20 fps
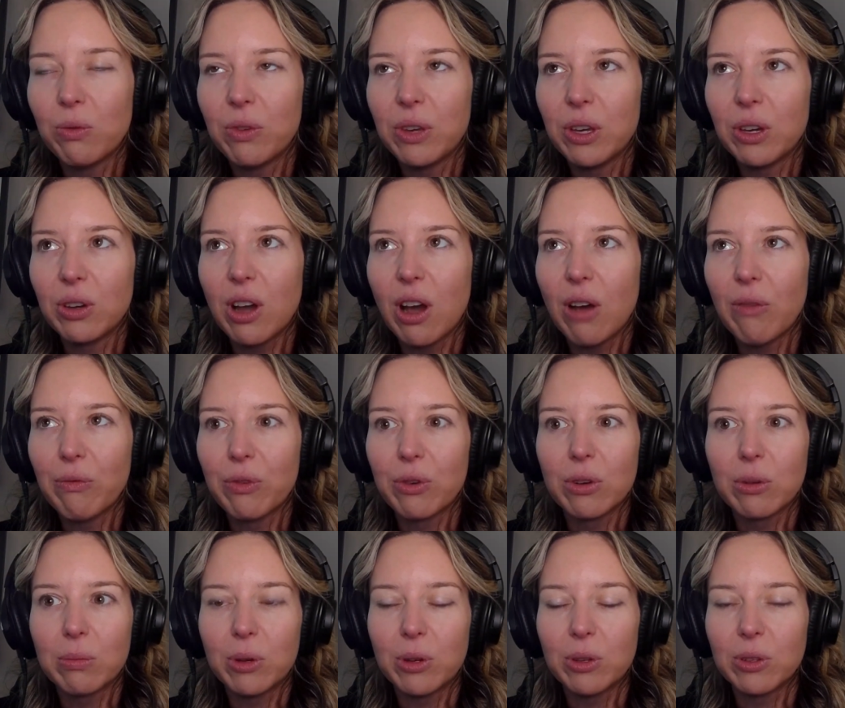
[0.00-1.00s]
feel
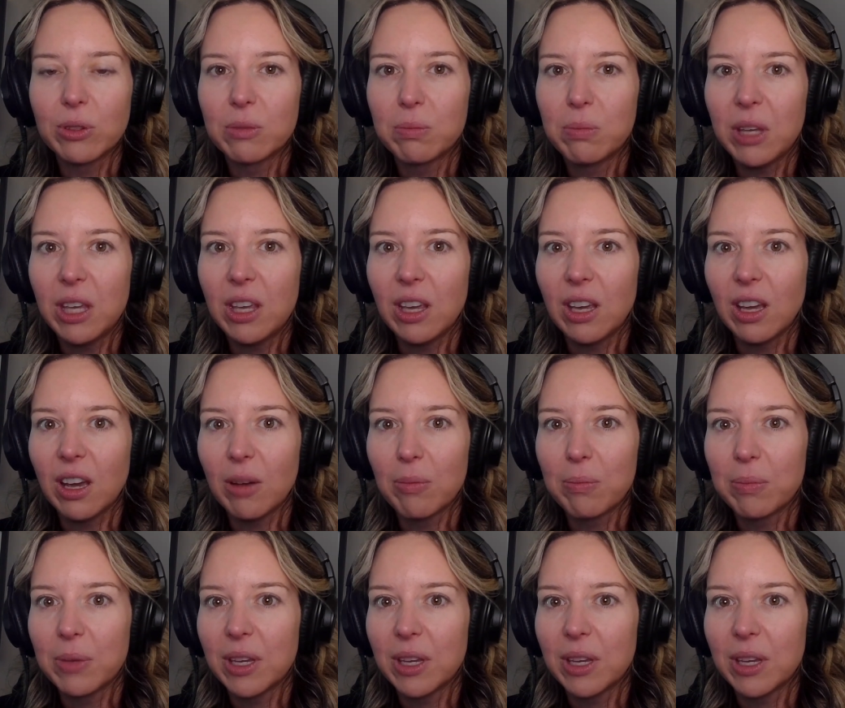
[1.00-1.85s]
comfortable speaking up